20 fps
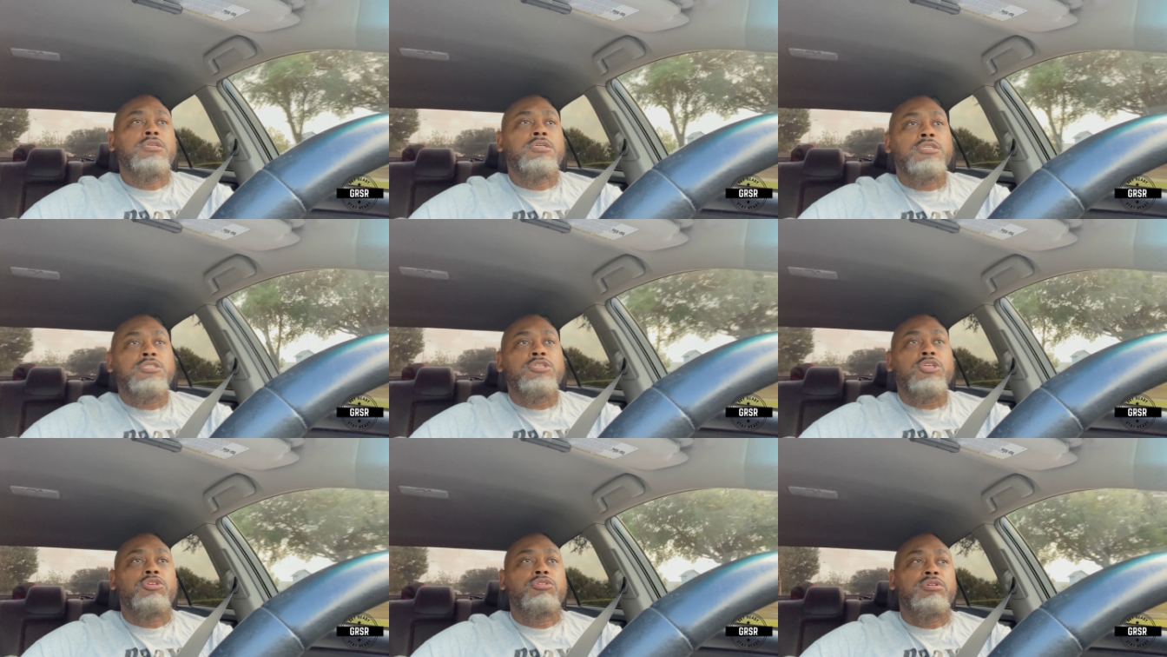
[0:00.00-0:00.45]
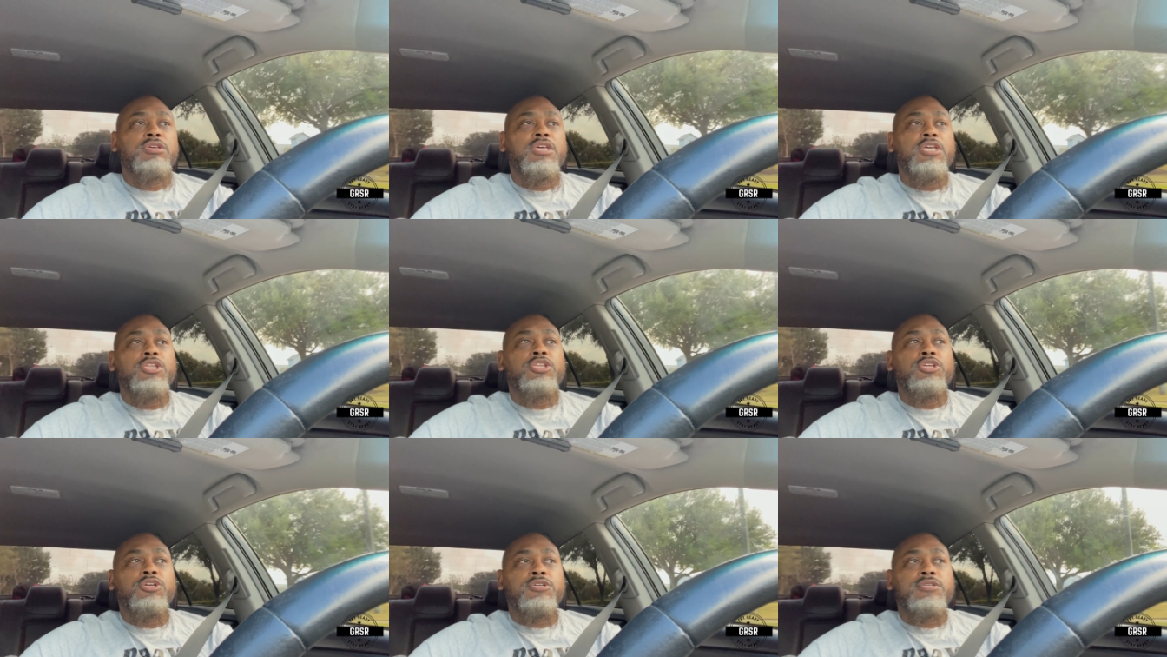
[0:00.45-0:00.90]
so you can
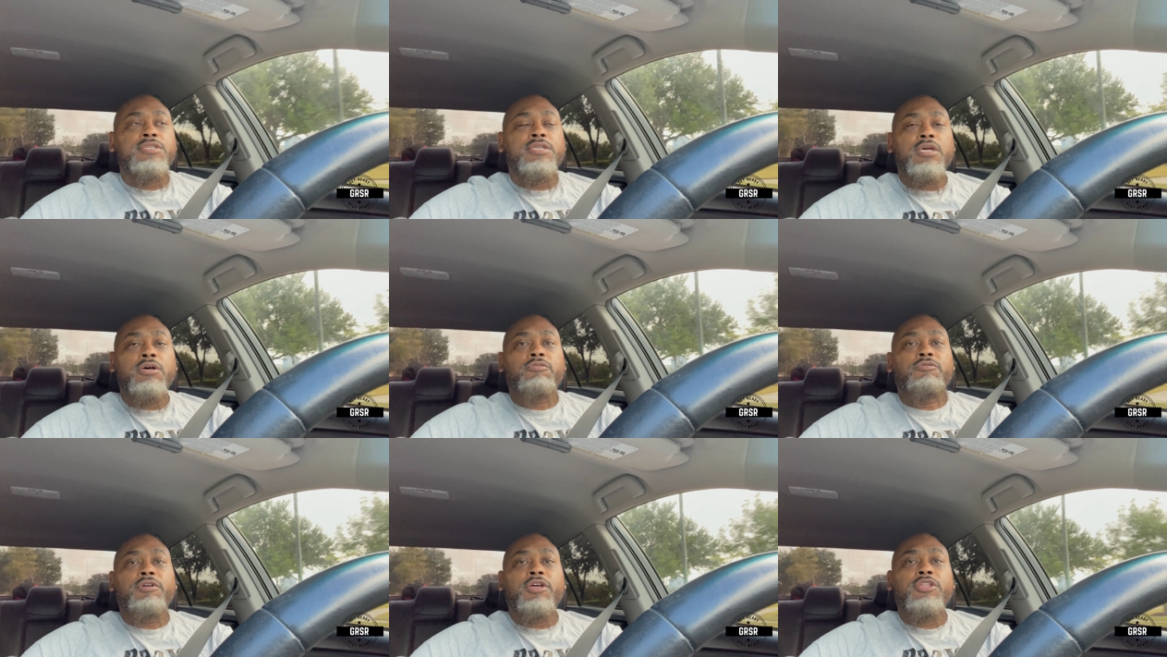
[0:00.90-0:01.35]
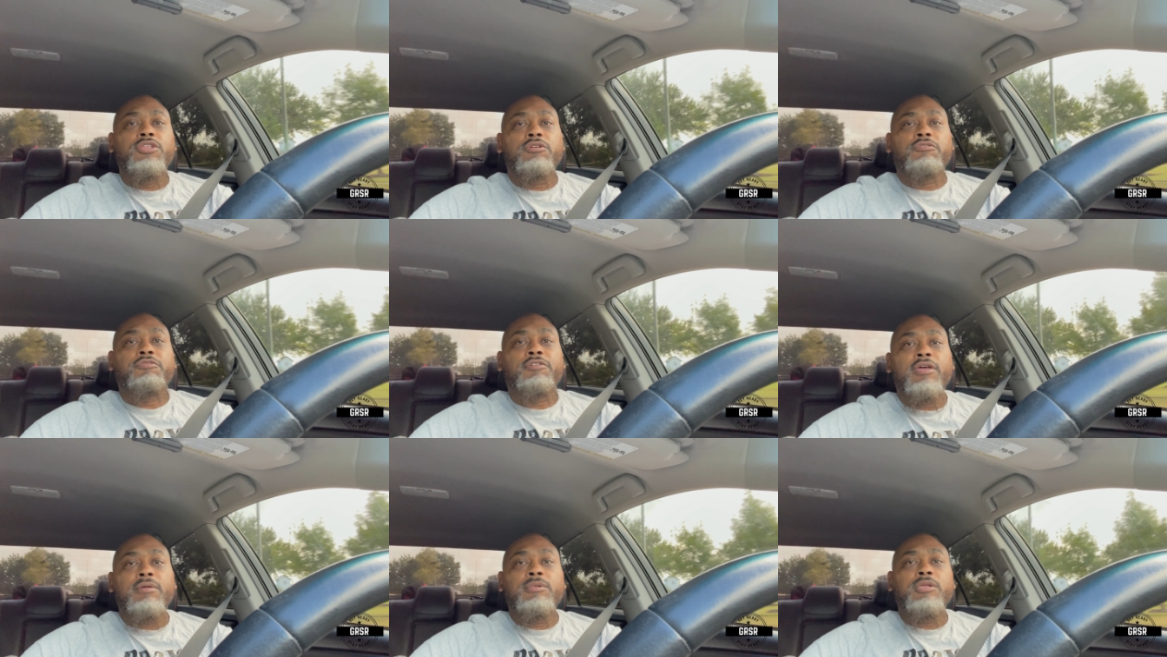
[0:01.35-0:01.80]
get yourself and your
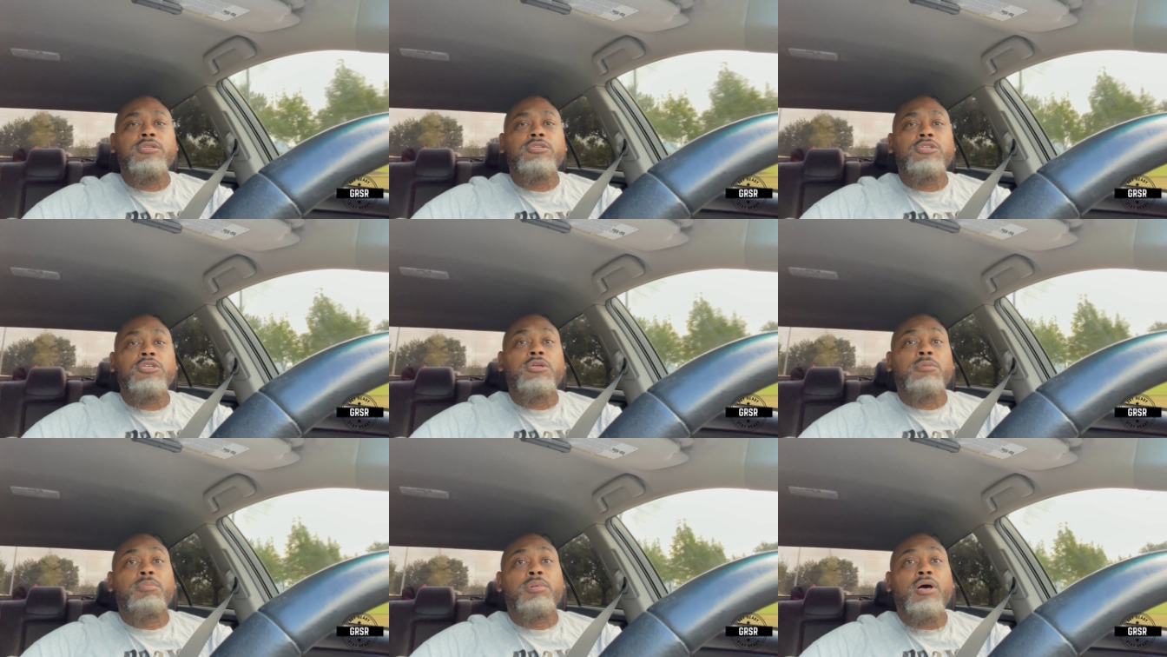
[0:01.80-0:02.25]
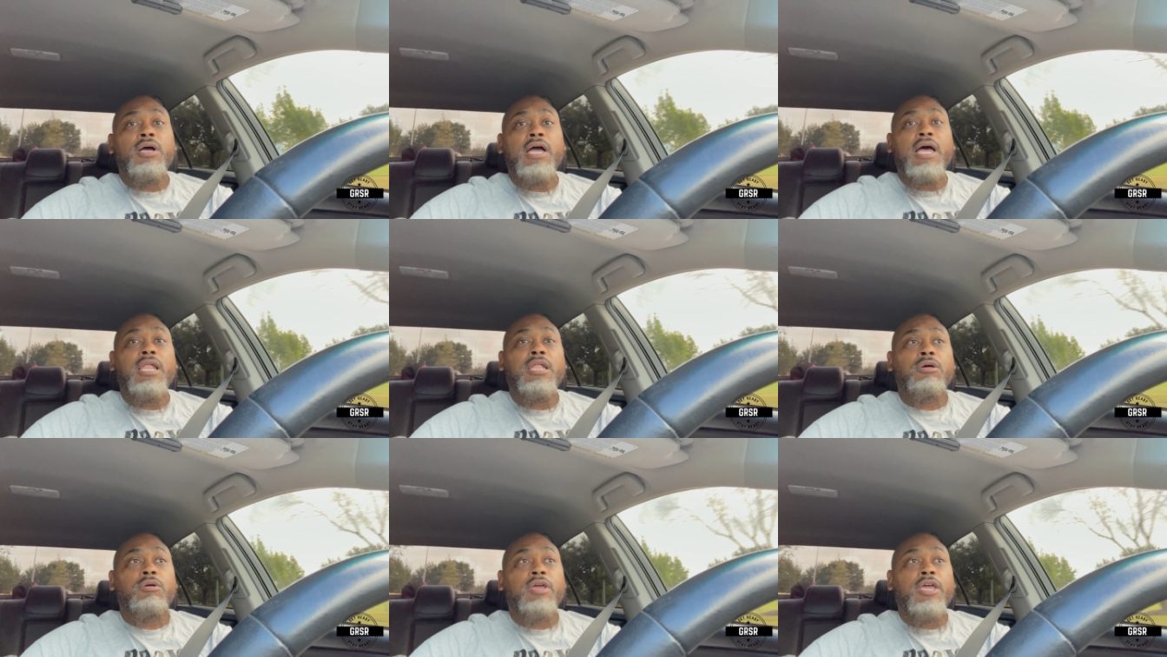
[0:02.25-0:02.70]
family to your bug
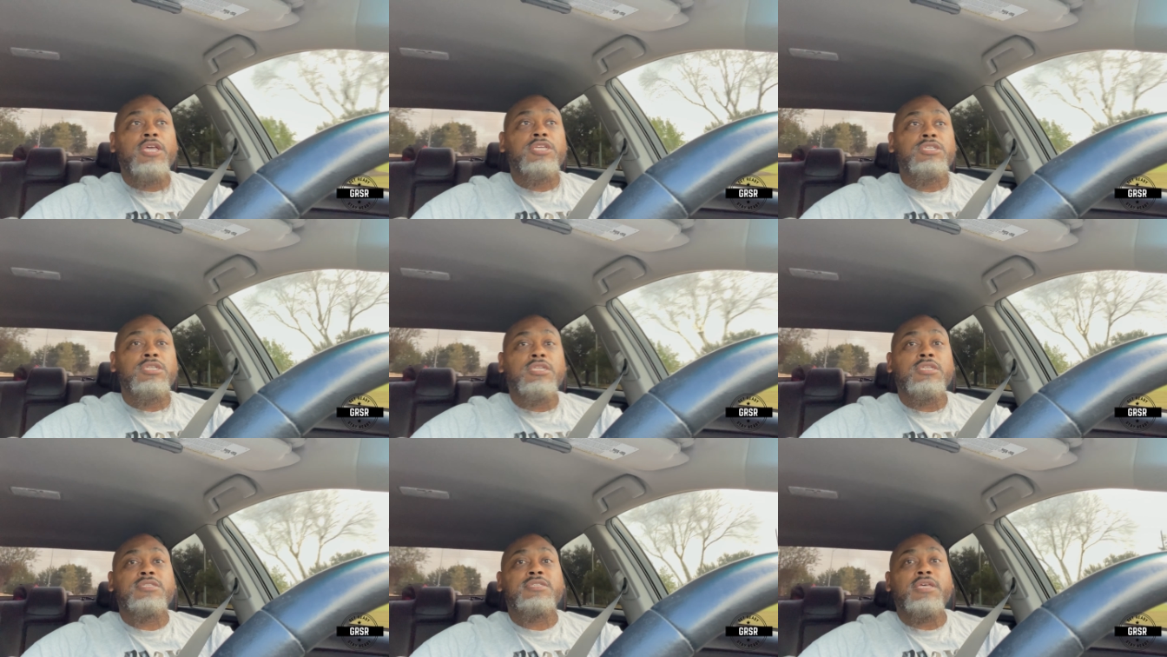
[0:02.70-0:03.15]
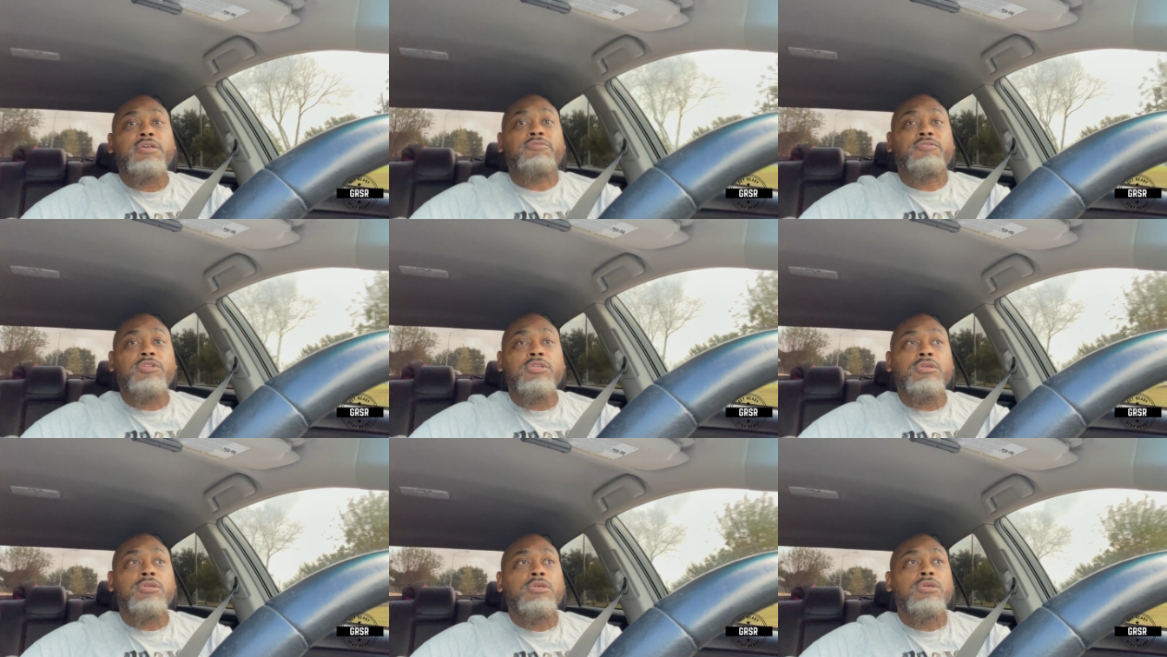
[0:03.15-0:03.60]
out location in
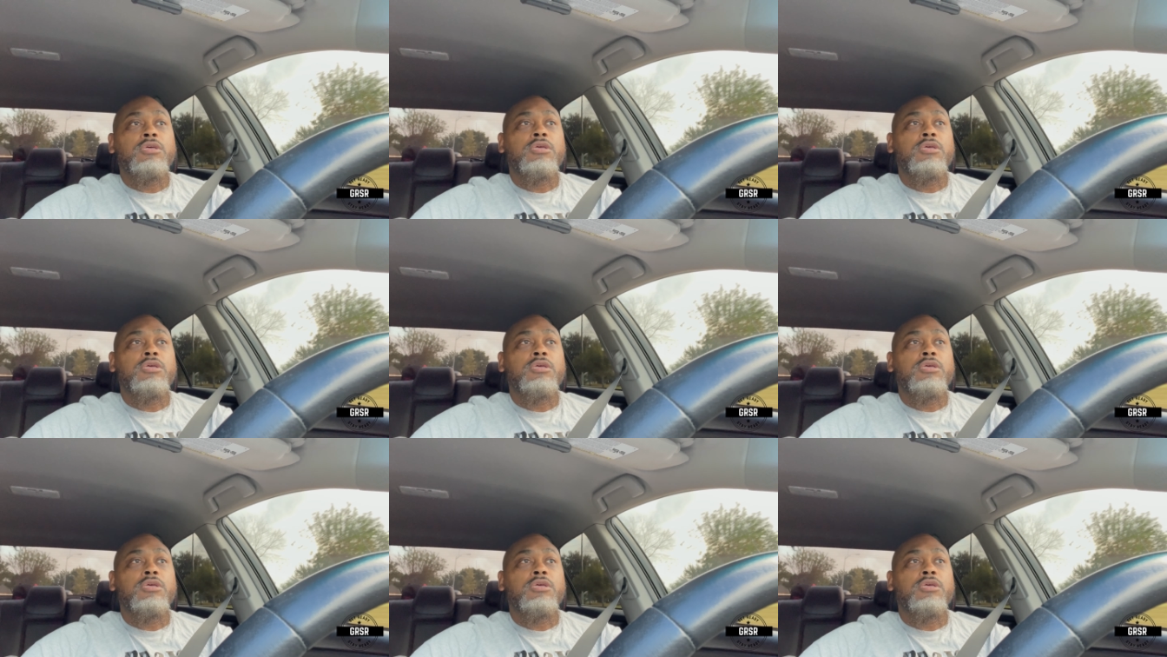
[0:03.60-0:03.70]
safety?